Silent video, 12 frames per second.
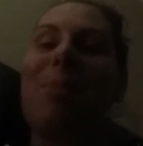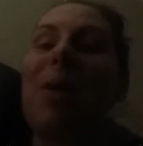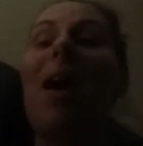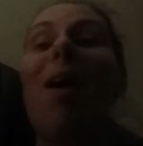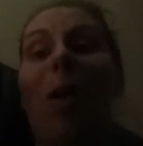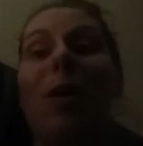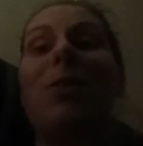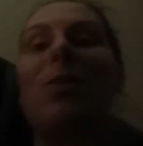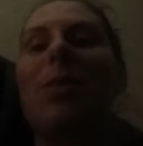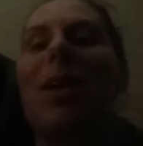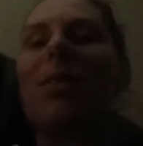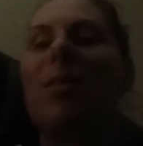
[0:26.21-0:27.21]
not on
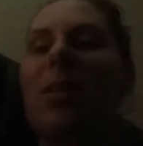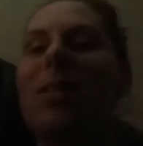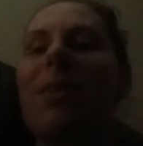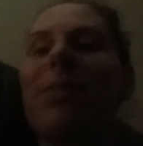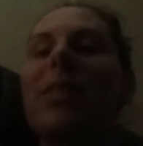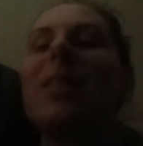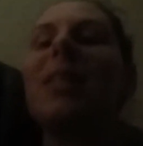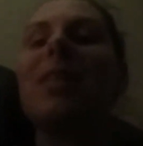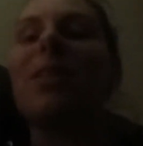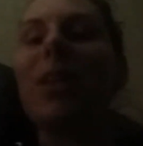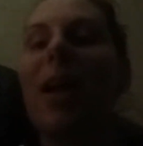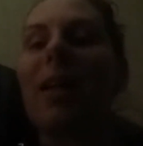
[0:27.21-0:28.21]

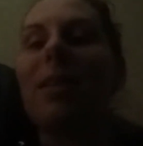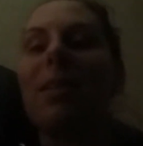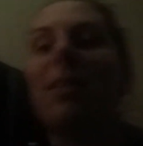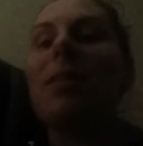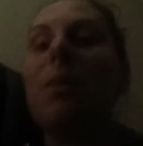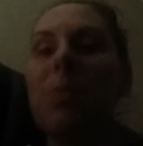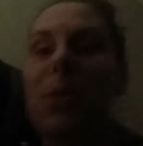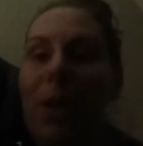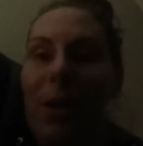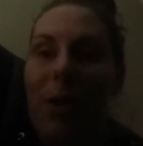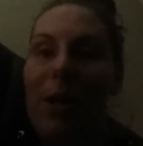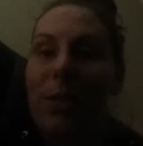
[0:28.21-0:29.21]
2017's yet.
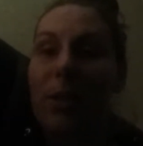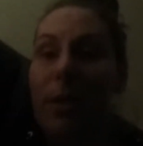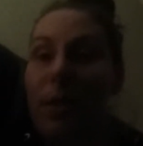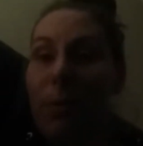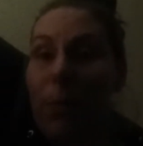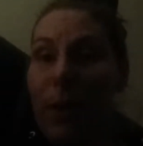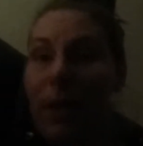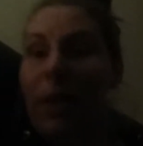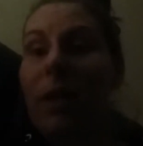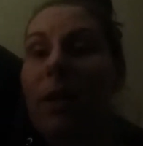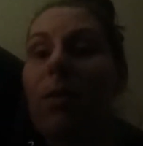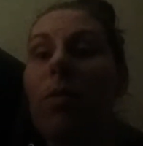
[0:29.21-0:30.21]
you guys
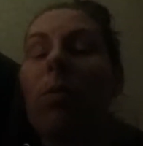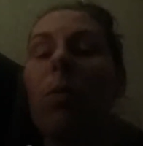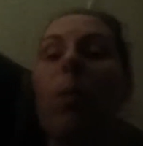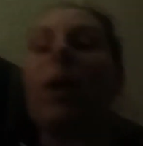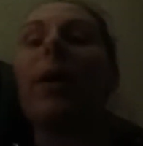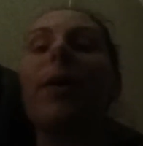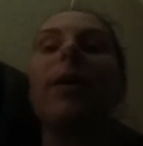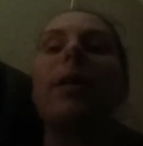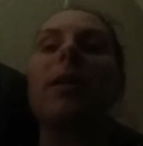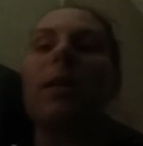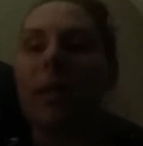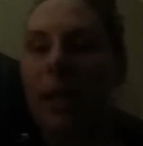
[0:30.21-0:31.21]
really
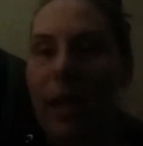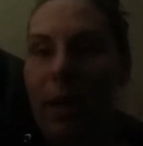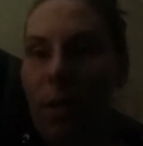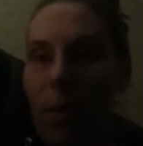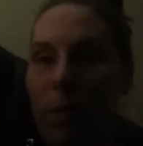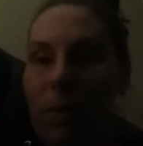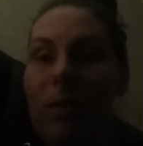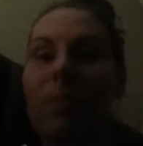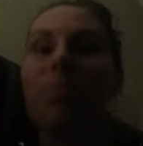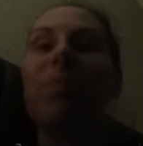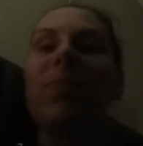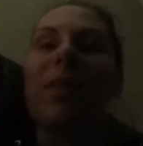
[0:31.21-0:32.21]
weird angle.
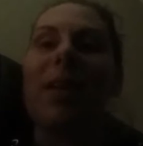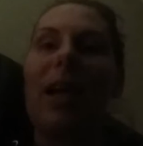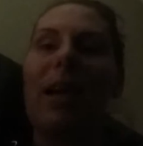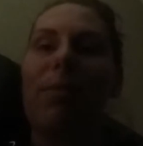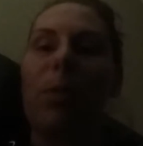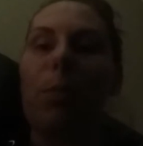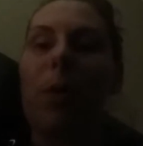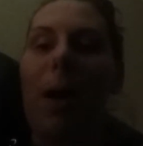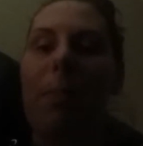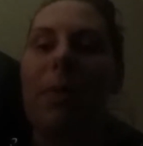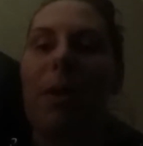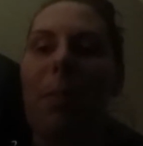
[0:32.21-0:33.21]
I have you
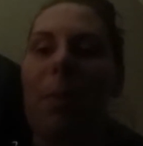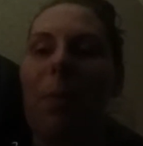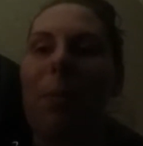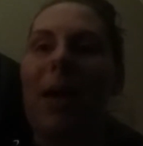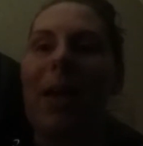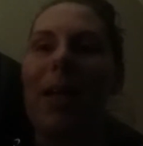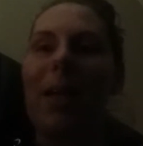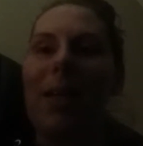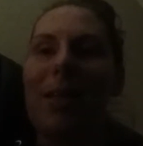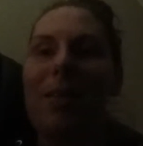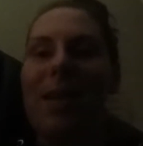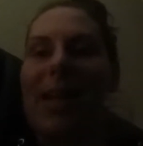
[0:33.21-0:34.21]
propped up on my
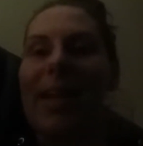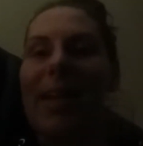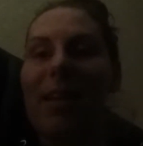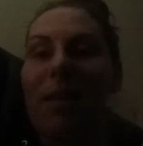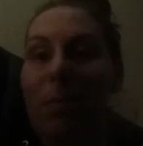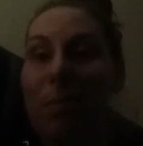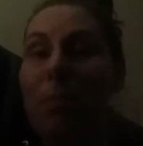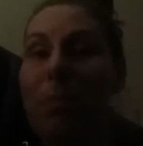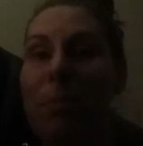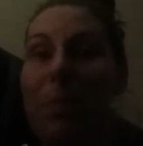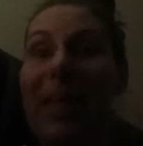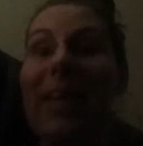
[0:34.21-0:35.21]
knitting,
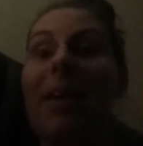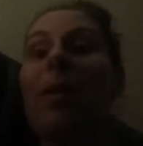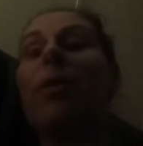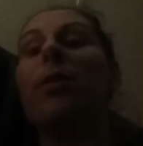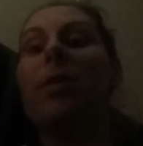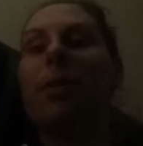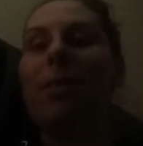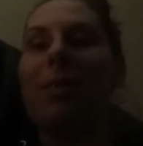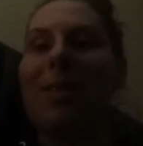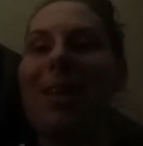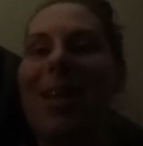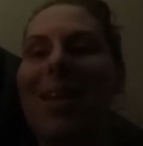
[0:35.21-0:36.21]
beginner
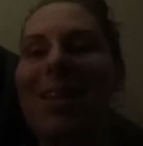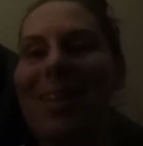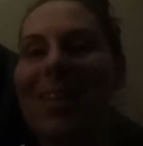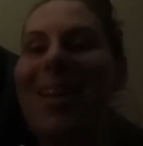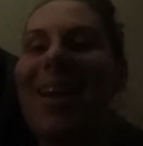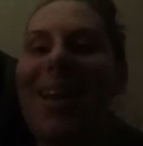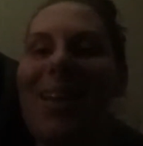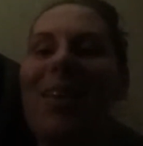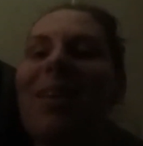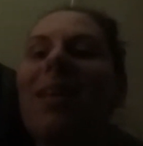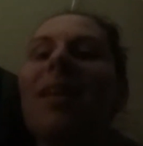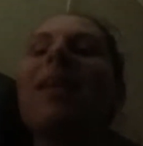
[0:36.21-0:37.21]
knitting kit.
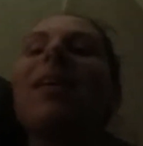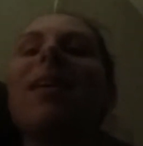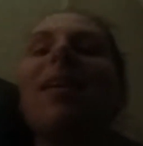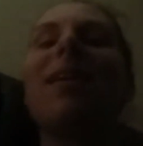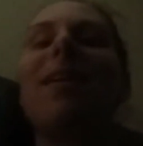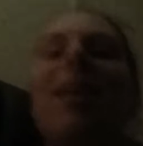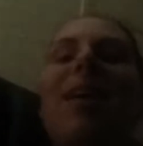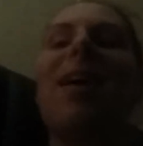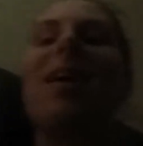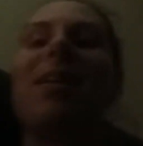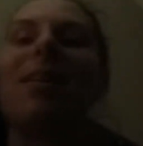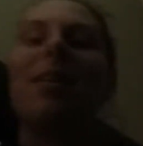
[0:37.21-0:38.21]

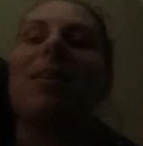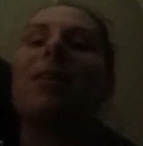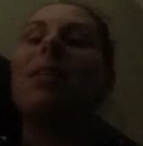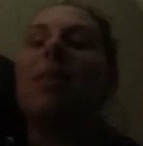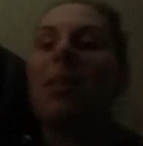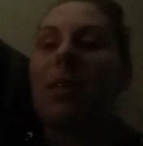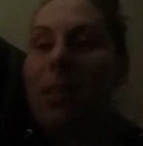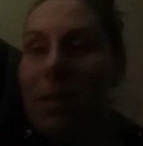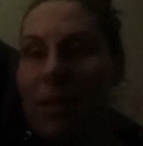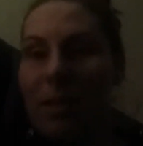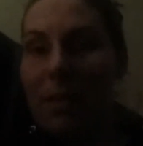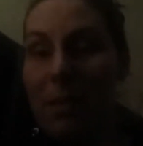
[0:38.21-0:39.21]

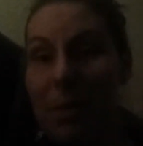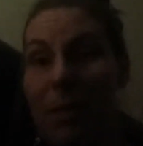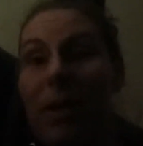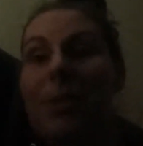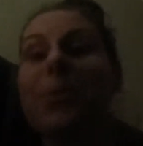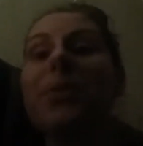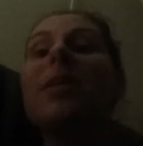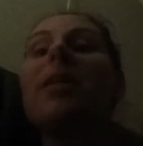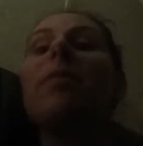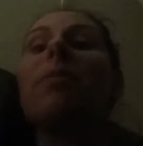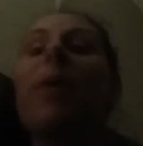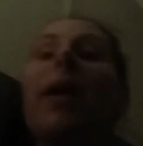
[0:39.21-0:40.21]
Um,
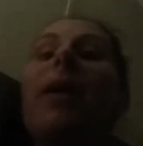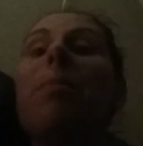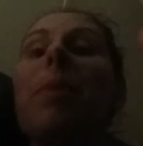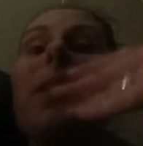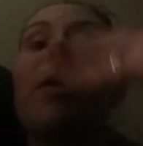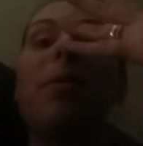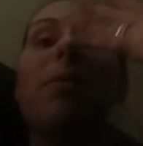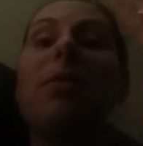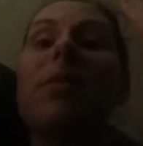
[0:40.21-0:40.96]
right up my nose,